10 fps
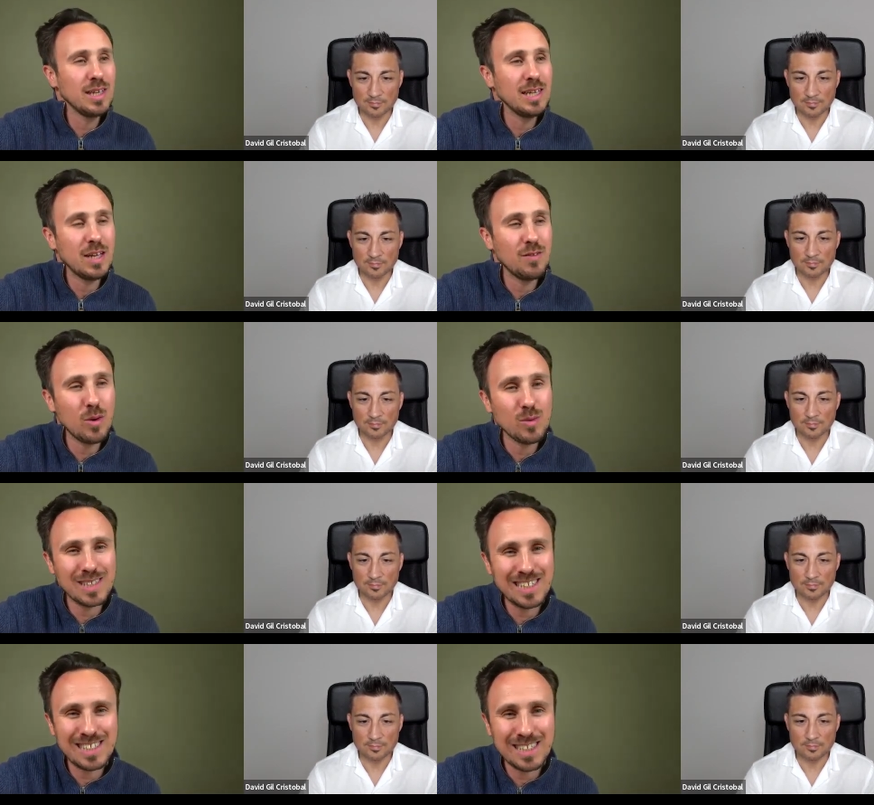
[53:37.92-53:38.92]
Speaker 1: if
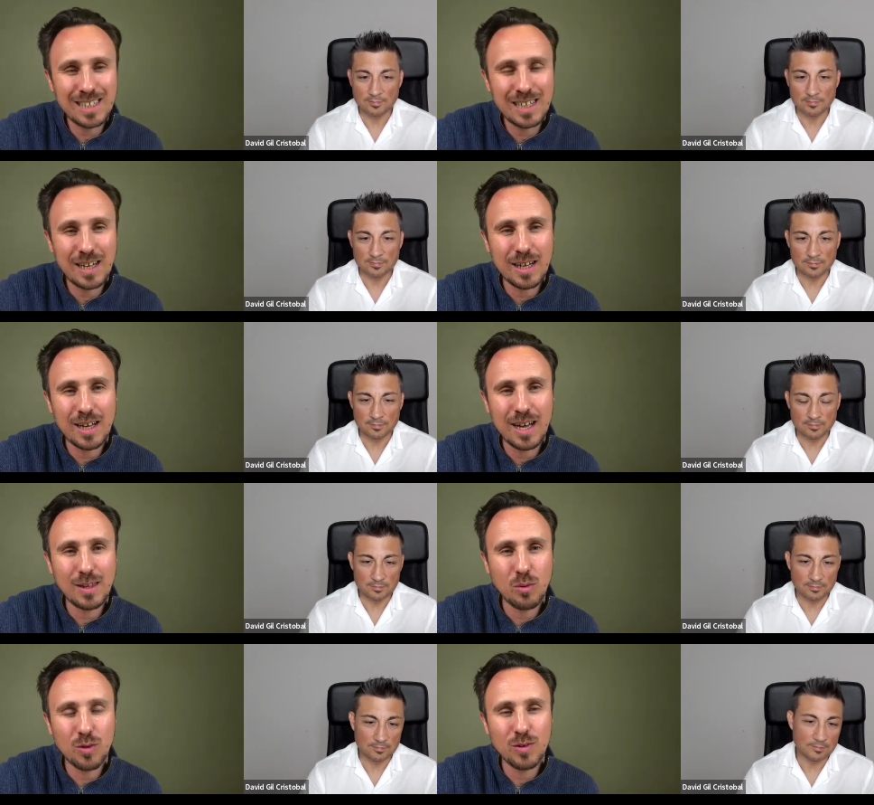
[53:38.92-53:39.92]
anyone's listening uh, and
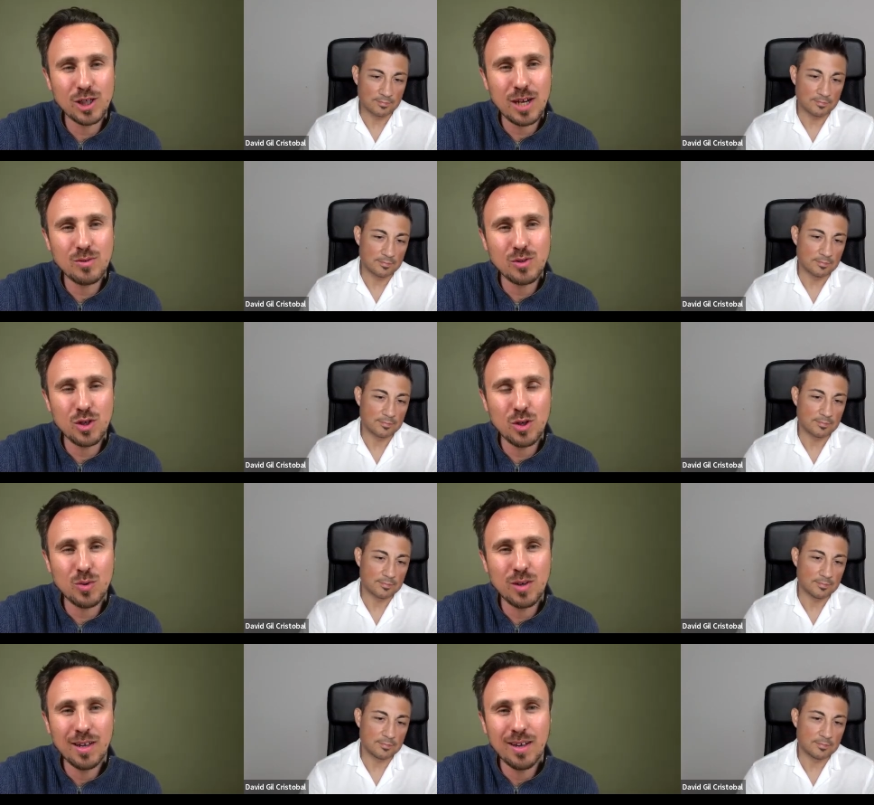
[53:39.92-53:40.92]
they want to reach out to you,
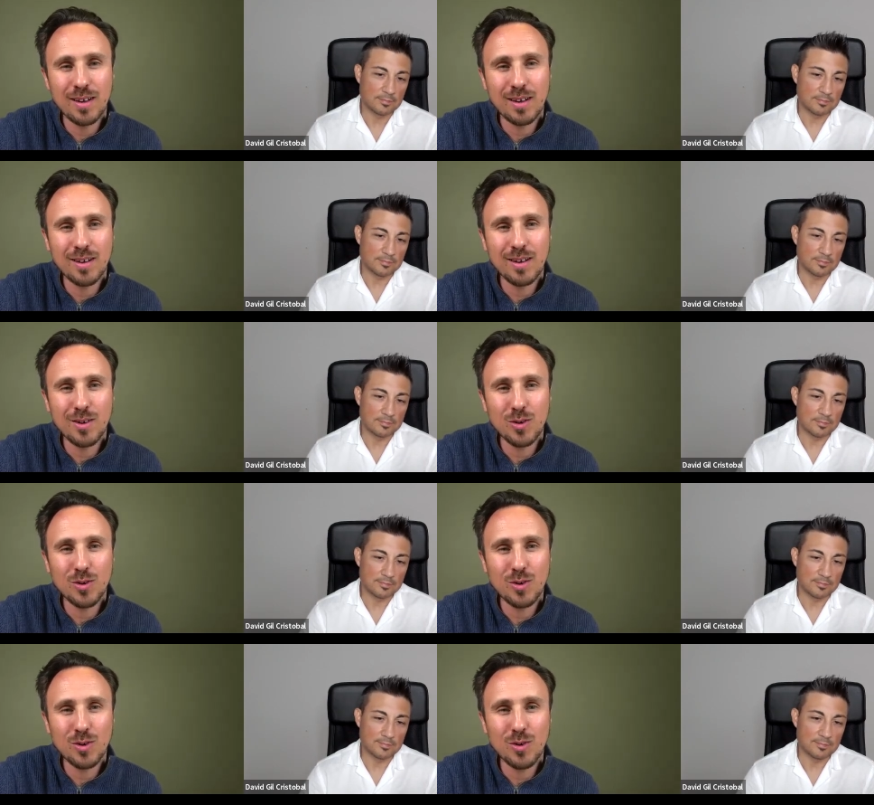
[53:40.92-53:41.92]
uh,
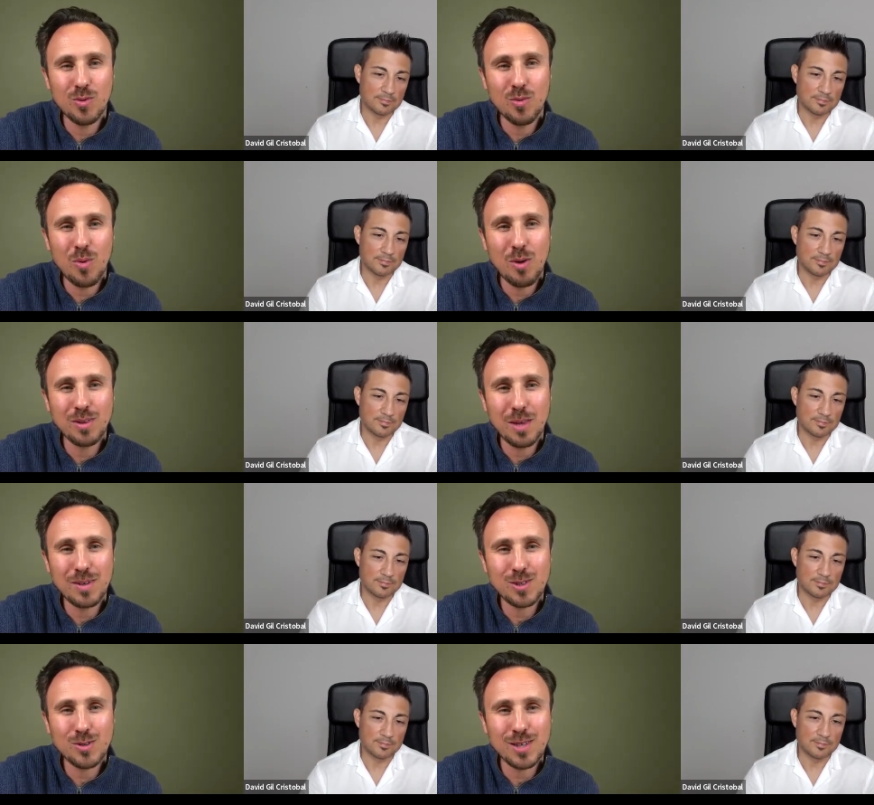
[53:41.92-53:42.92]
where would they
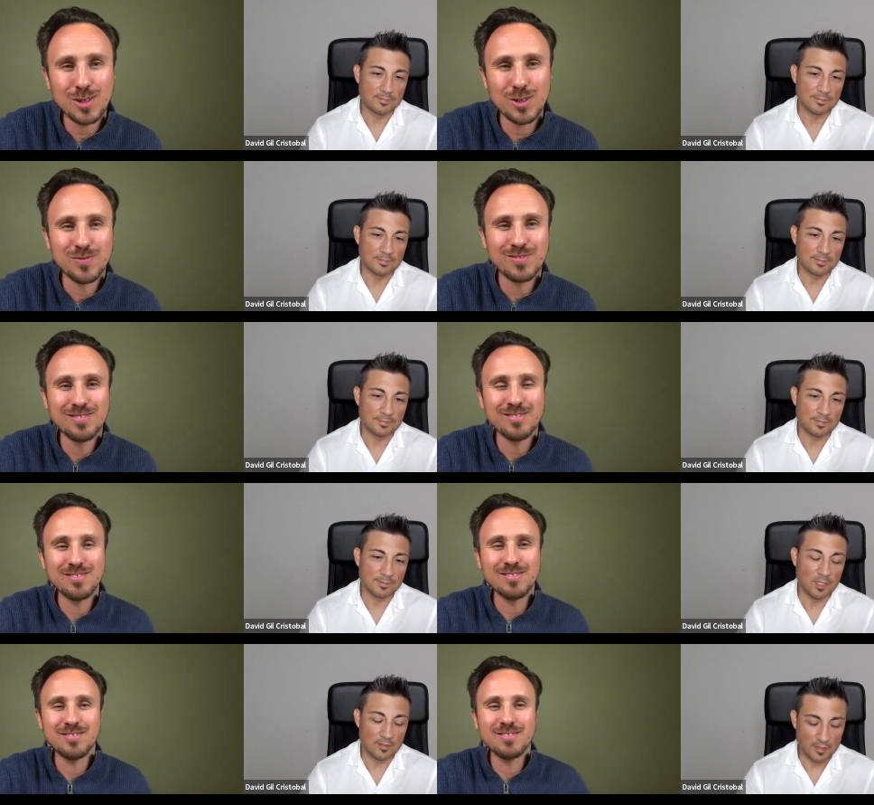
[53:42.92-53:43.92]
best contact you?
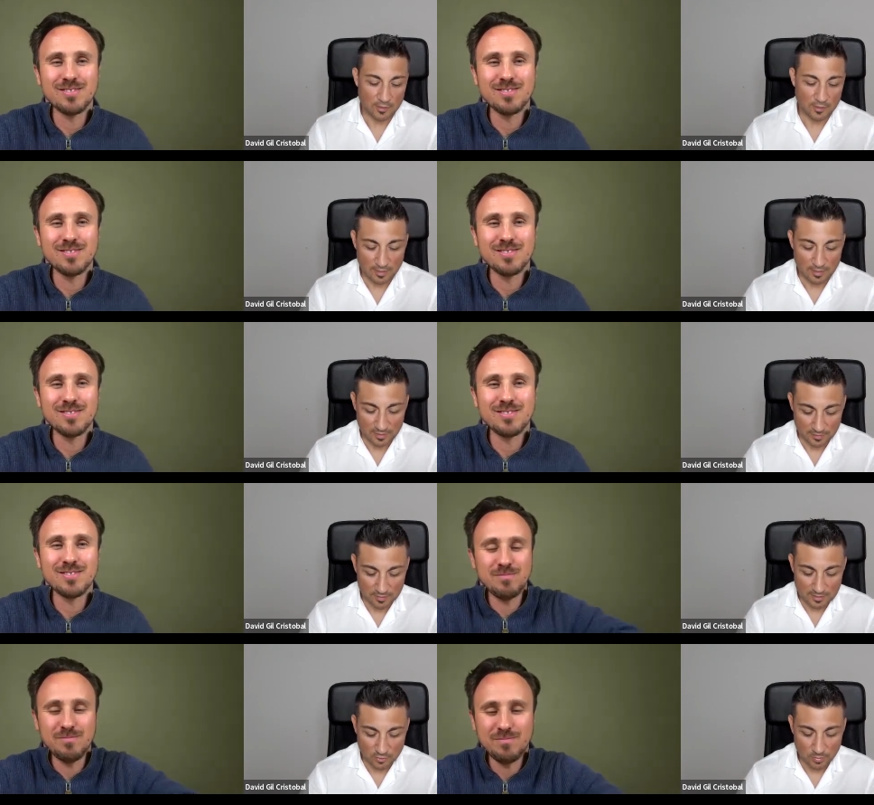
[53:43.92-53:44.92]
Speaker 2: Well, thank you,
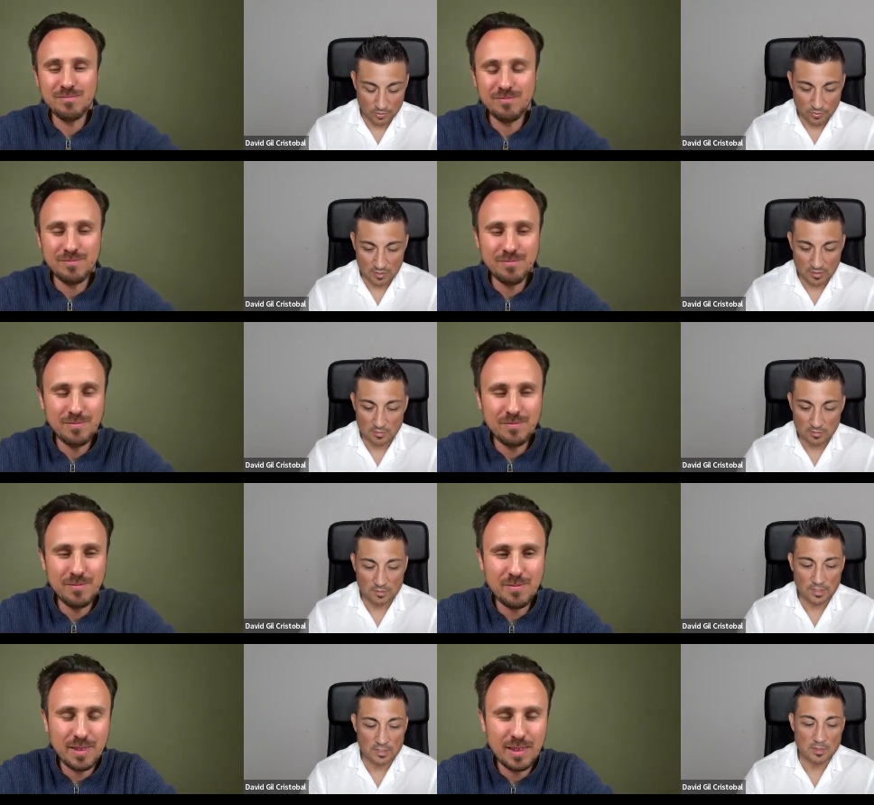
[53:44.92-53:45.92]
Kevin, for that opportunity.
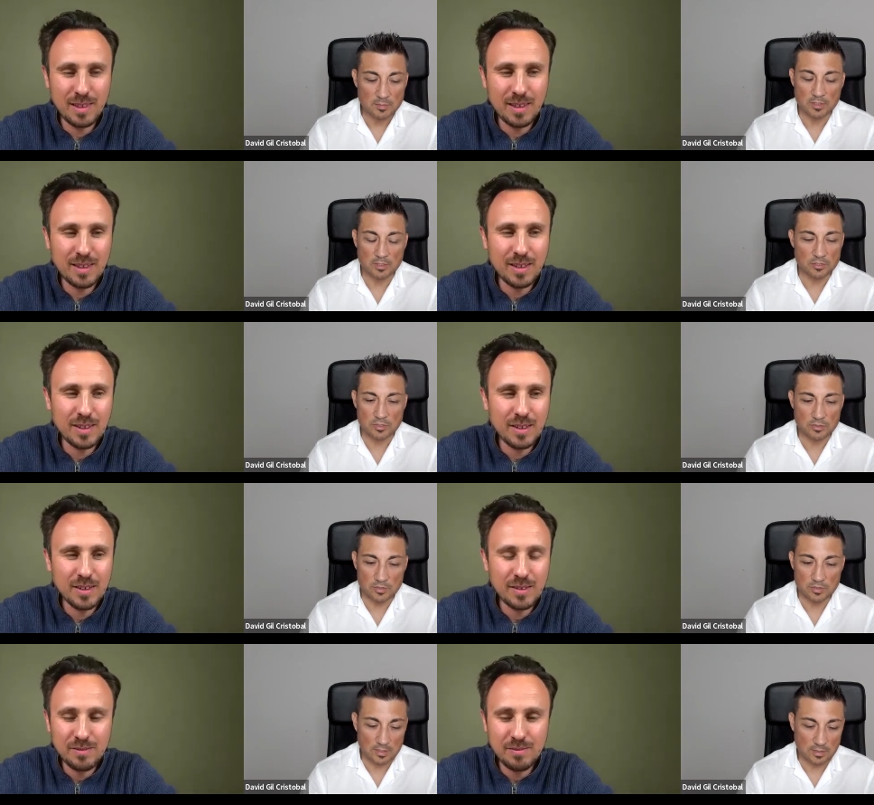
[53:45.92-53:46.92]
it's very simple. Just
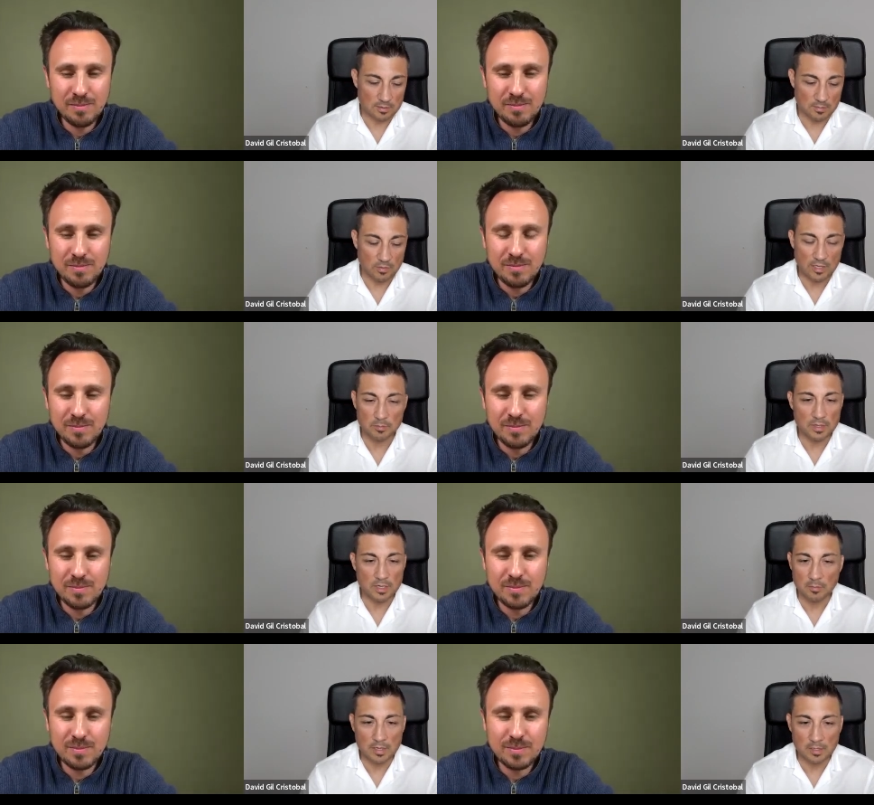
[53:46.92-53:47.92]
just uh, write
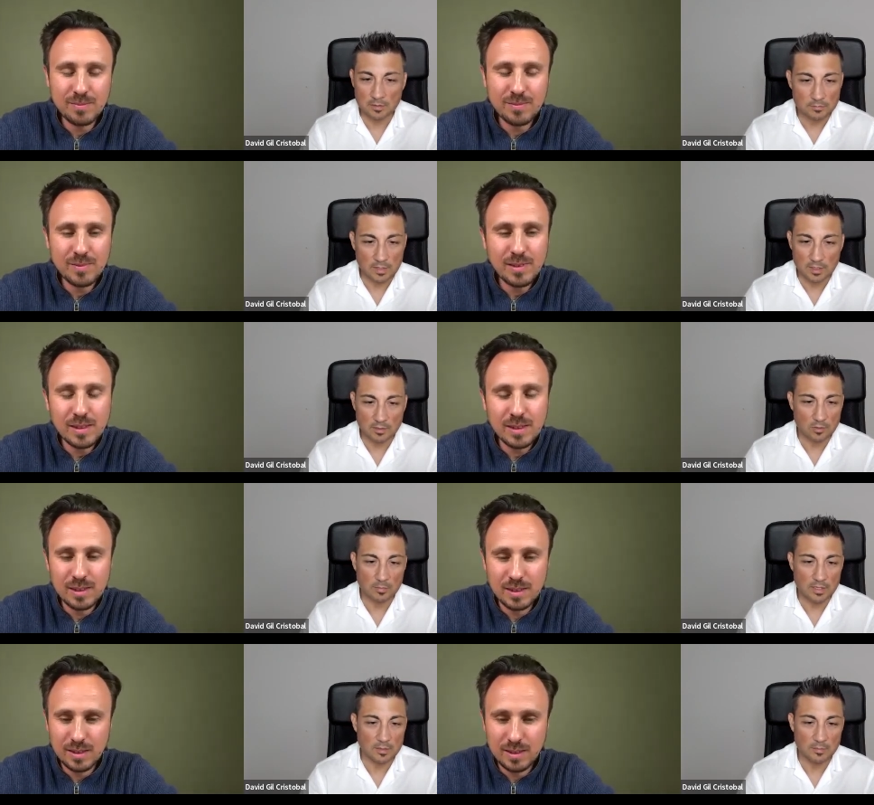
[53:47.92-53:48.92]
me an email uh,
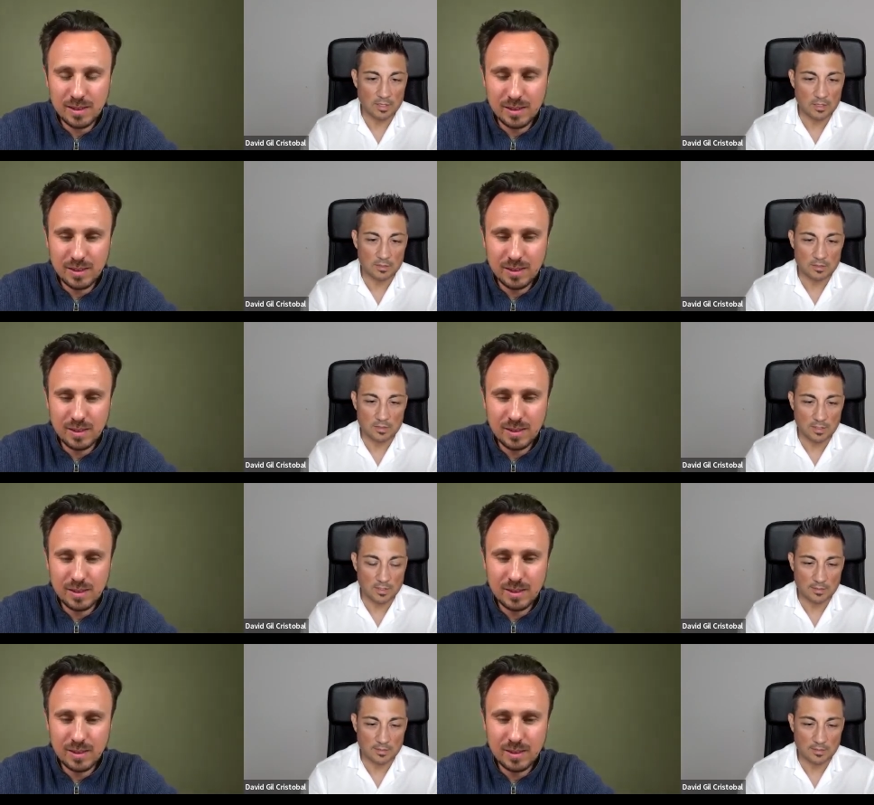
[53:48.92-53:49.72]
on my email. It's uh,